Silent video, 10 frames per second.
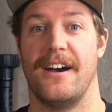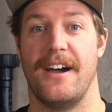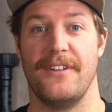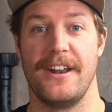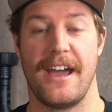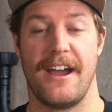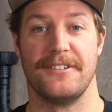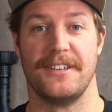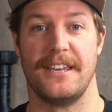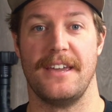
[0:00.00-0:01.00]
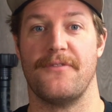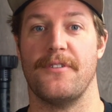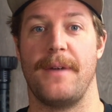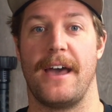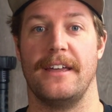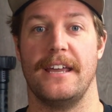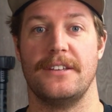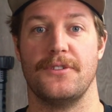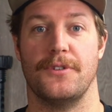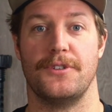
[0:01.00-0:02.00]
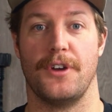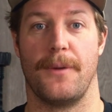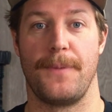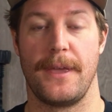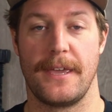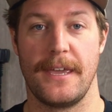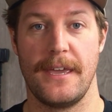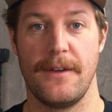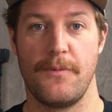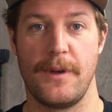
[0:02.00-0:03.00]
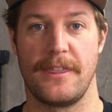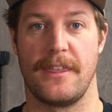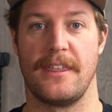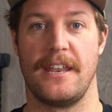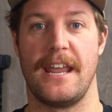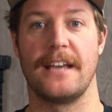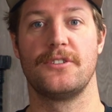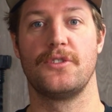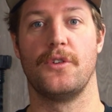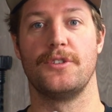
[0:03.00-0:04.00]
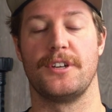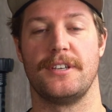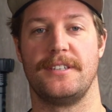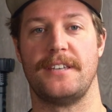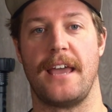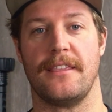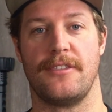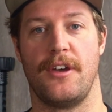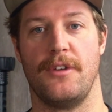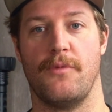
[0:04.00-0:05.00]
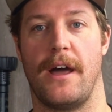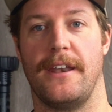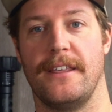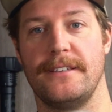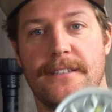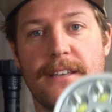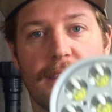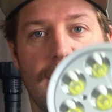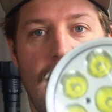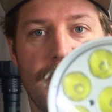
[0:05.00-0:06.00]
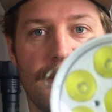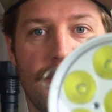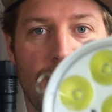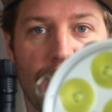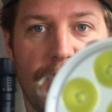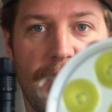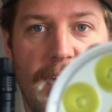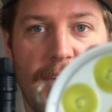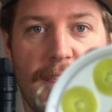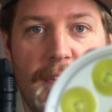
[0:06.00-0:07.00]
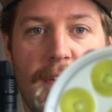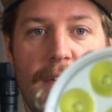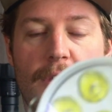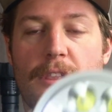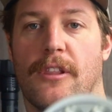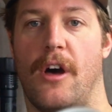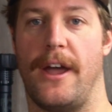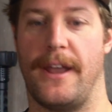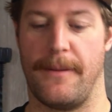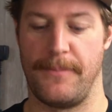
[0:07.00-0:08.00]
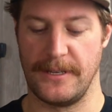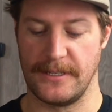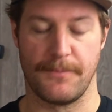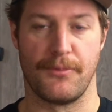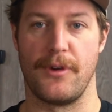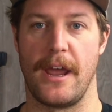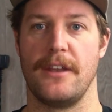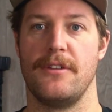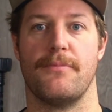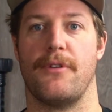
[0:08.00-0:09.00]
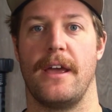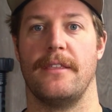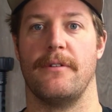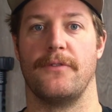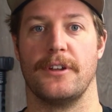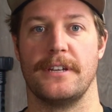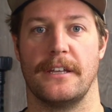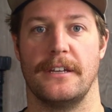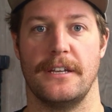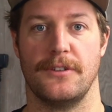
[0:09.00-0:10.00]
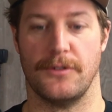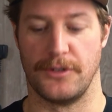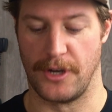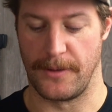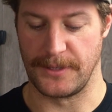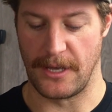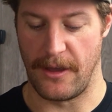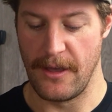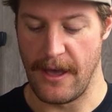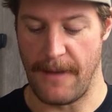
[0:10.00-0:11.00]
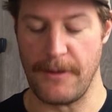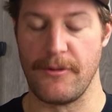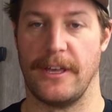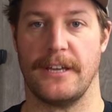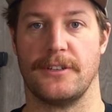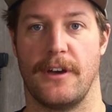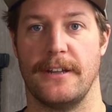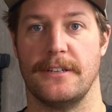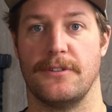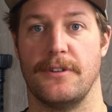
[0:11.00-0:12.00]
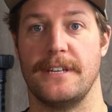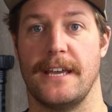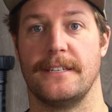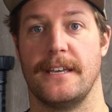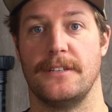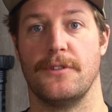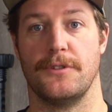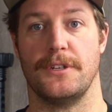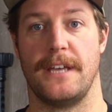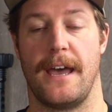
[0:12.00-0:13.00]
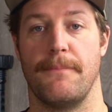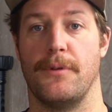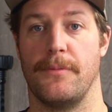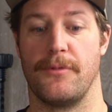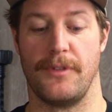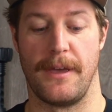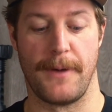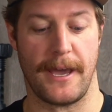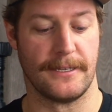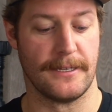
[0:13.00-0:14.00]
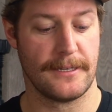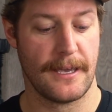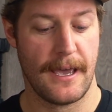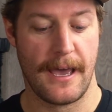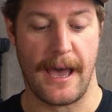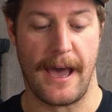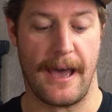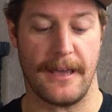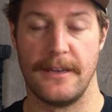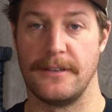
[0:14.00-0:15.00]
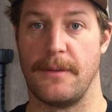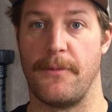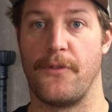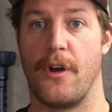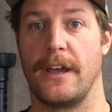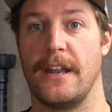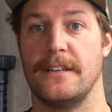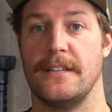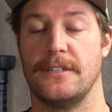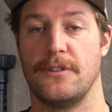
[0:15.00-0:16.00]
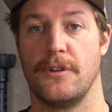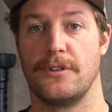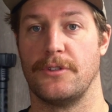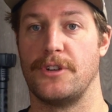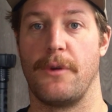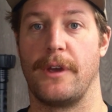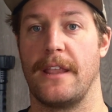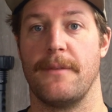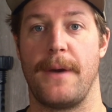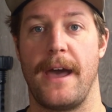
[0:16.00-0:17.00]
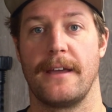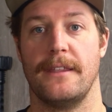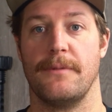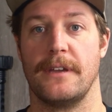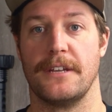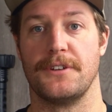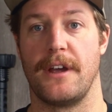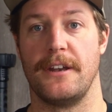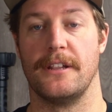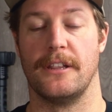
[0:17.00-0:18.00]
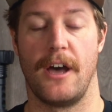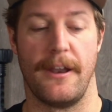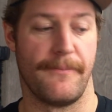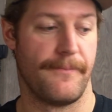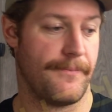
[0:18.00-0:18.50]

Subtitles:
Hi everyone, Harrison here from LED Torch Shop, here with the Nextorch Saint 31. Now this is the largest torch in their lineup. This is a brand new brand that we've got to LED Torch Shop, so I've been really excited to sort of test these torches out and put them through their paces. So before I get into this torch, I'll show you again the pack and then we can get straight into the light.